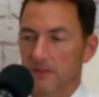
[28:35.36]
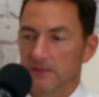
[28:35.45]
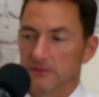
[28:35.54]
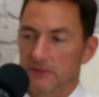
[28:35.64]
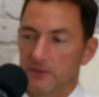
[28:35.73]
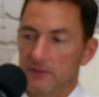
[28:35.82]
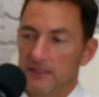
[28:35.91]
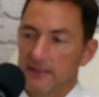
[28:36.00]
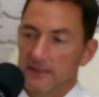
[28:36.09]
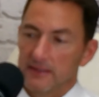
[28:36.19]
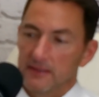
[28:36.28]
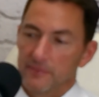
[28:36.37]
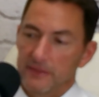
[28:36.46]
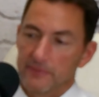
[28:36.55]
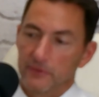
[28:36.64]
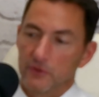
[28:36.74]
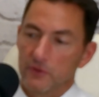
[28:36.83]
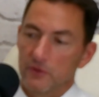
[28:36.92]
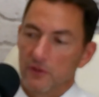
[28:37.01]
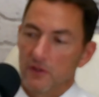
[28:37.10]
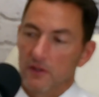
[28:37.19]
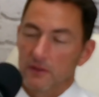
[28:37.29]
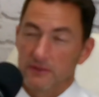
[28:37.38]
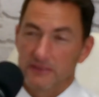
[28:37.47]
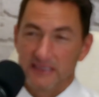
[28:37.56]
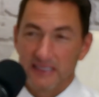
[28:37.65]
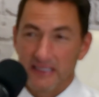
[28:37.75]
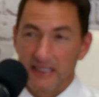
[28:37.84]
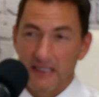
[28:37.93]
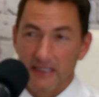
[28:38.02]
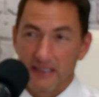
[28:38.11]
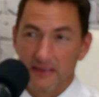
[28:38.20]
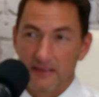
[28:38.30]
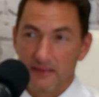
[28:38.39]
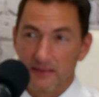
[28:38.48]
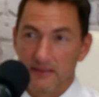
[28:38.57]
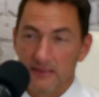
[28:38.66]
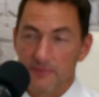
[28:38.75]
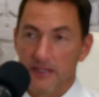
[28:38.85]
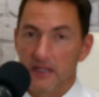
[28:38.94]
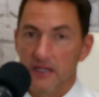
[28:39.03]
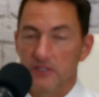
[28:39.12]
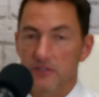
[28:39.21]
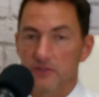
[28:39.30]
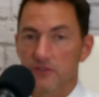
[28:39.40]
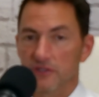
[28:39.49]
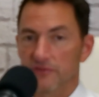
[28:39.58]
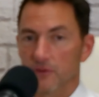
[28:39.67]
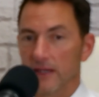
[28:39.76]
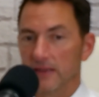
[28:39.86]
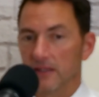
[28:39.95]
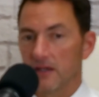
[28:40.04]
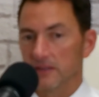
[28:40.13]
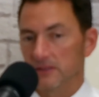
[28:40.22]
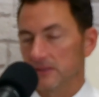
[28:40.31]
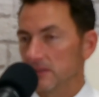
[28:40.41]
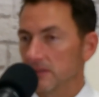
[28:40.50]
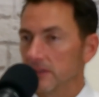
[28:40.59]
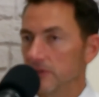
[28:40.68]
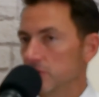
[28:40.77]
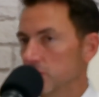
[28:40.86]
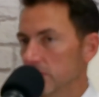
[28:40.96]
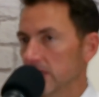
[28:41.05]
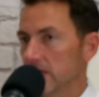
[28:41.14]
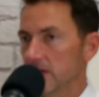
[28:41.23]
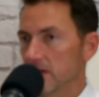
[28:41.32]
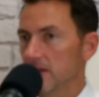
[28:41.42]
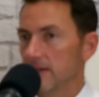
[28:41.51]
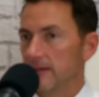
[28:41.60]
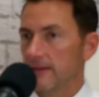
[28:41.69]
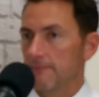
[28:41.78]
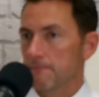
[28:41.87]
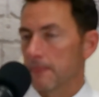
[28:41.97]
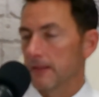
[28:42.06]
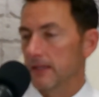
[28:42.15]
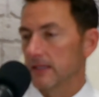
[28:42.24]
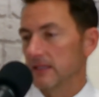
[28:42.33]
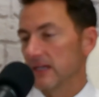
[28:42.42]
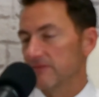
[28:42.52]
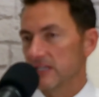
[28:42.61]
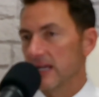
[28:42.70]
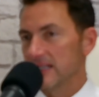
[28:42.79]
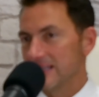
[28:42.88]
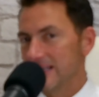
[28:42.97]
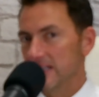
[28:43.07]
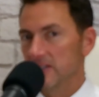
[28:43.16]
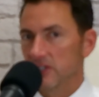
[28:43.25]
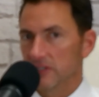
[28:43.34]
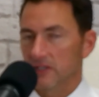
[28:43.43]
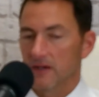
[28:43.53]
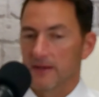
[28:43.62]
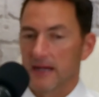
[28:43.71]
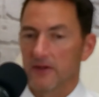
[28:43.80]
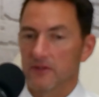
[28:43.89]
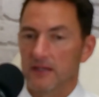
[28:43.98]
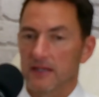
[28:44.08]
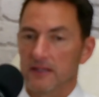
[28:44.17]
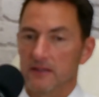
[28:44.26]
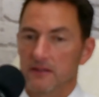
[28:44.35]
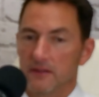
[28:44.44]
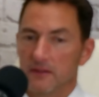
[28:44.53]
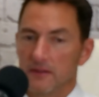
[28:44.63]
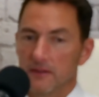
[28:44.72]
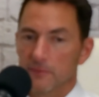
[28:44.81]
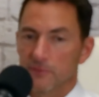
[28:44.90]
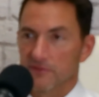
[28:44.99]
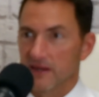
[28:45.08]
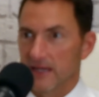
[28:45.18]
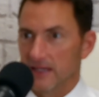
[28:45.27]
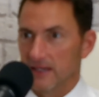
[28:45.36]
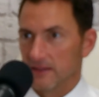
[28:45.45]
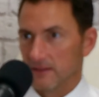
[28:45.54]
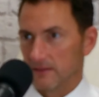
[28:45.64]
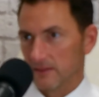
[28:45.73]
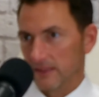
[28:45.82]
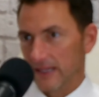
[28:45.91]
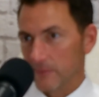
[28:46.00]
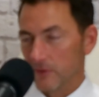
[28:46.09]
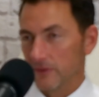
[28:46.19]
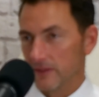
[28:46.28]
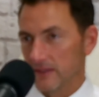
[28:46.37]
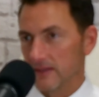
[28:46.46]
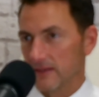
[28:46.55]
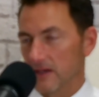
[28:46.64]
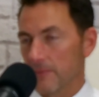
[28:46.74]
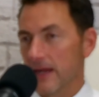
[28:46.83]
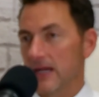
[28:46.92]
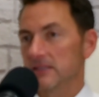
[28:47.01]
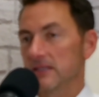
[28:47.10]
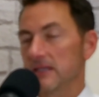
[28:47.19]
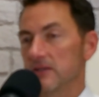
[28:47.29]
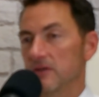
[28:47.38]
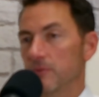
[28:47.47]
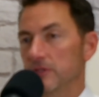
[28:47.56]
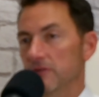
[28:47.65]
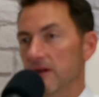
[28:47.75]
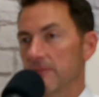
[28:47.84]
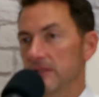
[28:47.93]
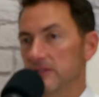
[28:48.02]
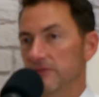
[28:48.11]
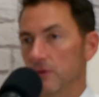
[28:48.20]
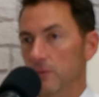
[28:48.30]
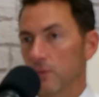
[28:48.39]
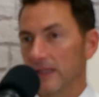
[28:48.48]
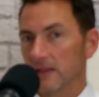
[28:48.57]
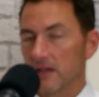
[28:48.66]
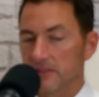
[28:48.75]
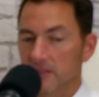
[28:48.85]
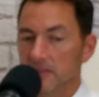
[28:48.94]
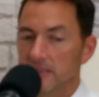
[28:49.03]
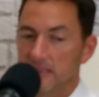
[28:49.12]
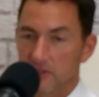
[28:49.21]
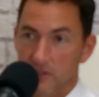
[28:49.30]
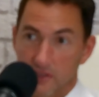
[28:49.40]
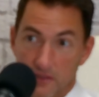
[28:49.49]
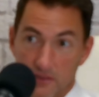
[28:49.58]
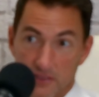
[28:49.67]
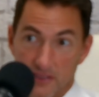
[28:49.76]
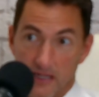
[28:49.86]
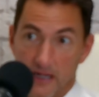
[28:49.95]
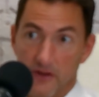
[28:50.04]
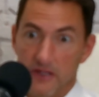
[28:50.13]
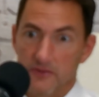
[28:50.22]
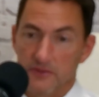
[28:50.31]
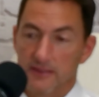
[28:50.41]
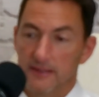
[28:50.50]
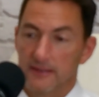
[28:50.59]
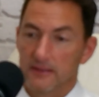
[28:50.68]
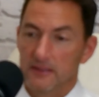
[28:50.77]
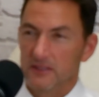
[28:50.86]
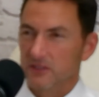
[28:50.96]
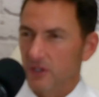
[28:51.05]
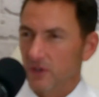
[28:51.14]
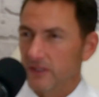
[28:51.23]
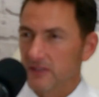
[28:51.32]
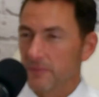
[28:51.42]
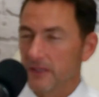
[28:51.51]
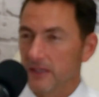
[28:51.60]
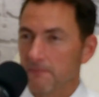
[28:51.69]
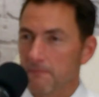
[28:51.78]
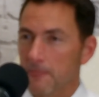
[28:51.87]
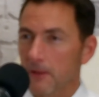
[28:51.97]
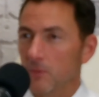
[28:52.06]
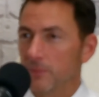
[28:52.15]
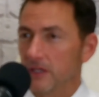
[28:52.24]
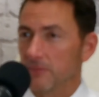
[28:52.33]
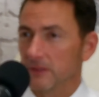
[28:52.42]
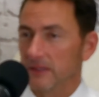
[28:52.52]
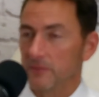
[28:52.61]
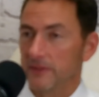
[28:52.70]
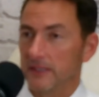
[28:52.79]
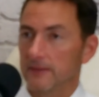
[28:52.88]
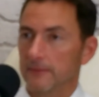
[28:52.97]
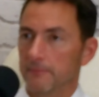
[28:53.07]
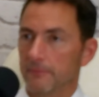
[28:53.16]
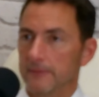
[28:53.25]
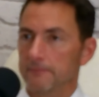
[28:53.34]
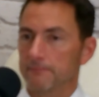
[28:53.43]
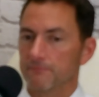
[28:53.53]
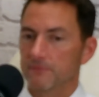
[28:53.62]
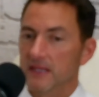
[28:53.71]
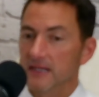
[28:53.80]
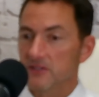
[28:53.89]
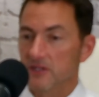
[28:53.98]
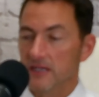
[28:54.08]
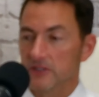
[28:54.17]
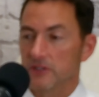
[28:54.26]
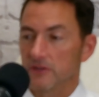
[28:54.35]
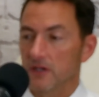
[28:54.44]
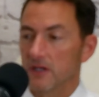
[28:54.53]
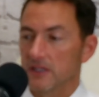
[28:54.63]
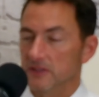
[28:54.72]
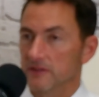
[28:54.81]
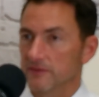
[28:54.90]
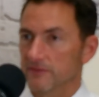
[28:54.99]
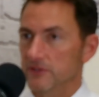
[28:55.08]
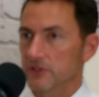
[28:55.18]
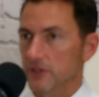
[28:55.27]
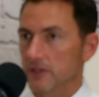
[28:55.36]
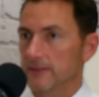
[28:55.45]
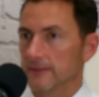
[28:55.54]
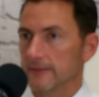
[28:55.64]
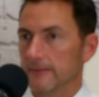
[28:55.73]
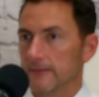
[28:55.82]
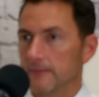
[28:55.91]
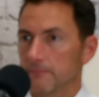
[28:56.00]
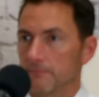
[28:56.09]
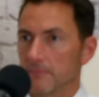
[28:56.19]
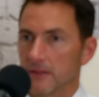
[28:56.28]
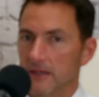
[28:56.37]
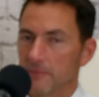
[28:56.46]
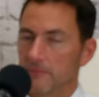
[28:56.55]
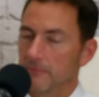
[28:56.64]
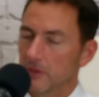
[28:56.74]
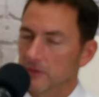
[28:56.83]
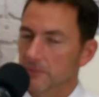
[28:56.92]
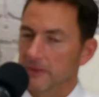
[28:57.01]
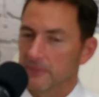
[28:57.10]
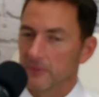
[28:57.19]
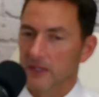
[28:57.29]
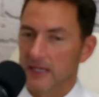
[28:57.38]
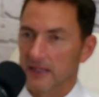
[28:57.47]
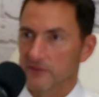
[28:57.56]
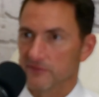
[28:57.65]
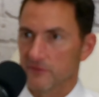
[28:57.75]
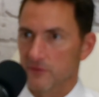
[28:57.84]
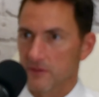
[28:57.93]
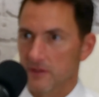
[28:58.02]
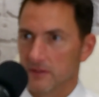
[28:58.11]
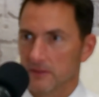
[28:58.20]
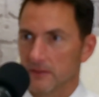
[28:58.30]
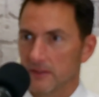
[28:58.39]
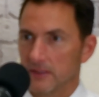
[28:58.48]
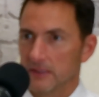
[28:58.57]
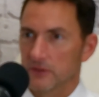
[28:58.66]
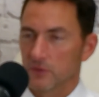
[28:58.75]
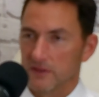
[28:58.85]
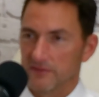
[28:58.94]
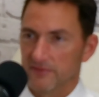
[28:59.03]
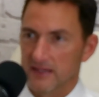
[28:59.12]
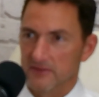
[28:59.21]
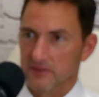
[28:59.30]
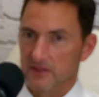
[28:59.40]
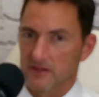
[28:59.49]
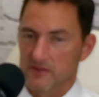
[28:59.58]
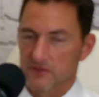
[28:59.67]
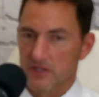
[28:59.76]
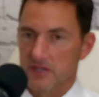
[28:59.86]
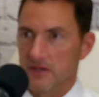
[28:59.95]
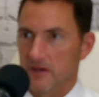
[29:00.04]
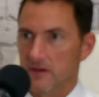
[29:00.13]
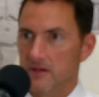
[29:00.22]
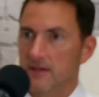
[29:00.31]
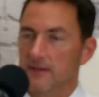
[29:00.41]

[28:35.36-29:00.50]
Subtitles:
So in people who are seeking these medications just for weight loss, it's a little trickier. And the FDA did just come out and provide the label, the capacity to prescribe these for weight loss in certain scenarios. So it's been opened up a little bit, but that is an issue, cost for sure. Most people can't afford $12,000 a year.